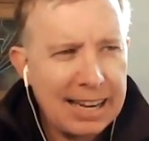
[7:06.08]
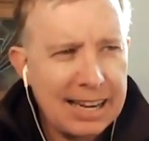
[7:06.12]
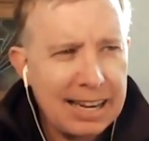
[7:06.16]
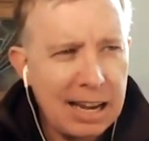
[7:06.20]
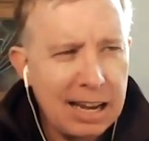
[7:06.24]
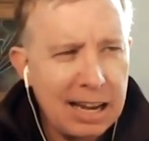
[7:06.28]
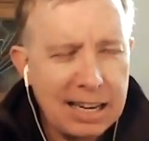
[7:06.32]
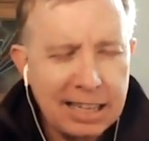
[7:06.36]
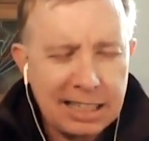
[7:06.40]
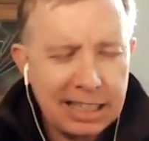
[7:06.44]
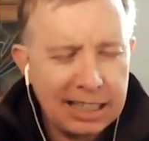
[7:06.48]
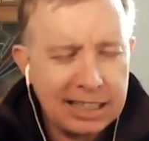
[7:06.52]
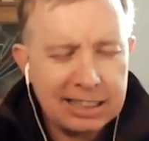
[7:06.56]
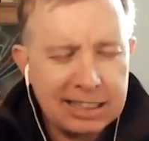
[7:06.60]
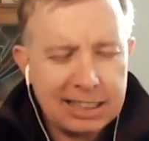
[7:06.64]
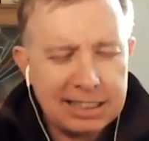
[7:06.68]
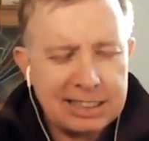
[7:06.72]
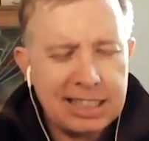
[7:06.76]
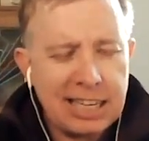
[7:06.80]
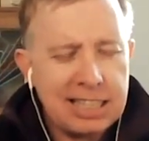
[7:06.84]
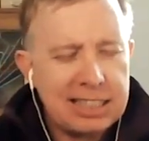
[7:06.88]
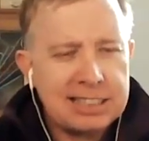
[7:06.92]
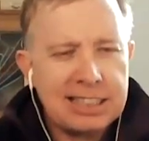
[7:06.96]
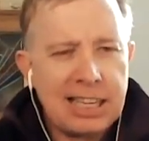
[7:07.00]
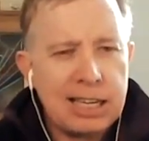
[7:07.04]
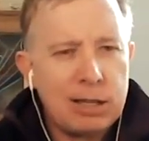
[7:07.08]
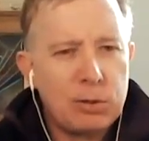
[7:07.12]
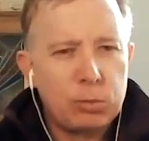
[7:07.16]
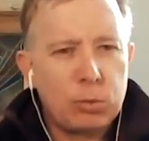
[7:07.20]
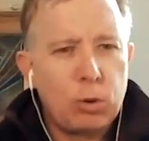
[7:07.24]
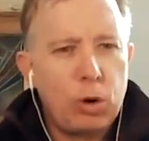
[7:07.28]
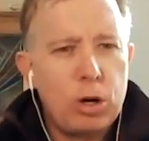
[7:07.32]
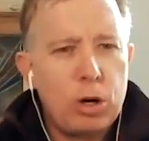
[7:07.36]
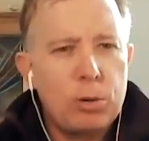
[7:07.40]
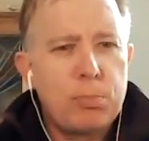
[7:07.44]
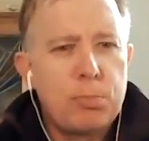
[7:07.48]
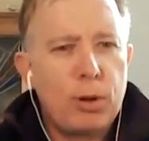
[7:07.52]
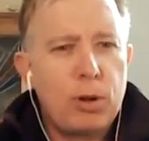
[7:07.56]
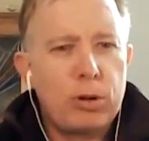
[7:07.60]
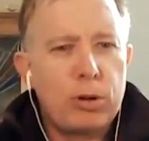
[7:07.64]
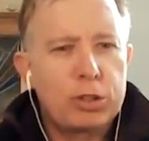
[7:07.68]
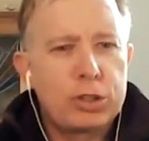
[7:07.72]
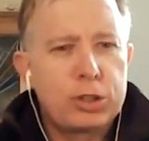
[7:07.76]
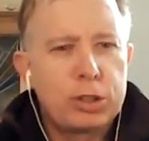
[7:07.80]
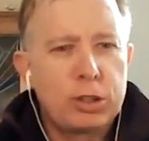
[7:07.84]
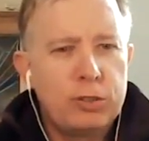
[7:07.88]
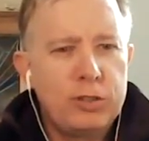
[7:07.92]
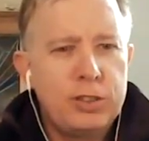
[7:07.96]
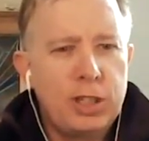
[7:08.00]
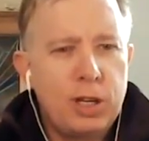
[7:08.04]
Is that roadblock
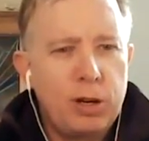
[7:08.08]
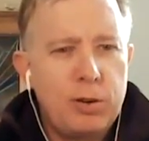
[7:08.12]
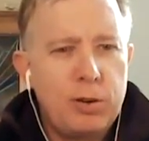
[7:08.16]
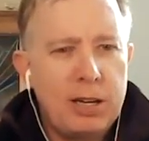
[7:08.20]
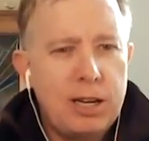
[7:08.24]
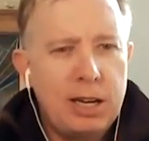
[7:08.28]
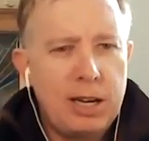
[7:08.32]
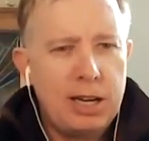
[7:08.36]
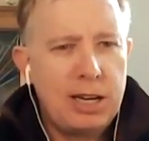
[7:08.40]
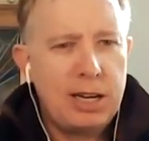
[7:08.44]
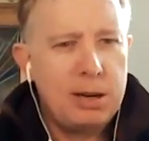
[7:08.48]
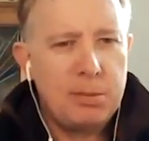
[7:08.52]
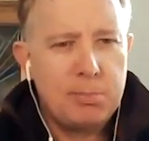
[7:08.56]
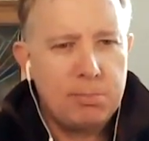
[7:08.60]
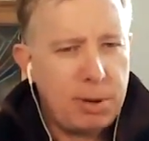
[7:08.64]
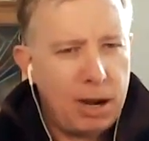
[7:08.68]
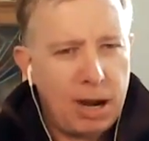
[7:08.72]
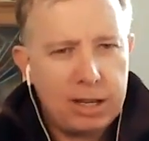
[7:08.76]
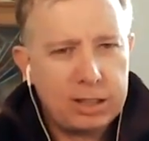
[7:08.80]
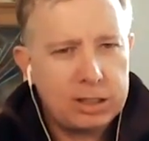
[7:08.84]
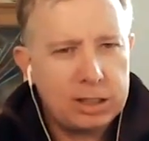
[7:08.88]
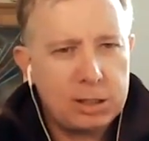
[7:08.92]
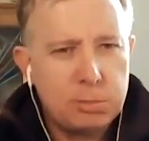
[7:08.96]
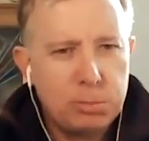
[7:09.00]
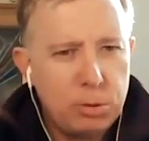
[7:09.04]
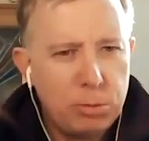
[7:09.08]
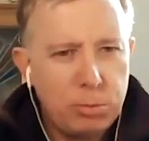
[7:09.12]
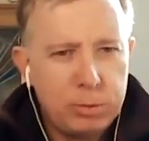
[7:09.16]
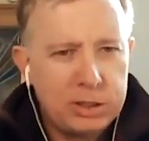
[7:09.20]
sort of, impassable?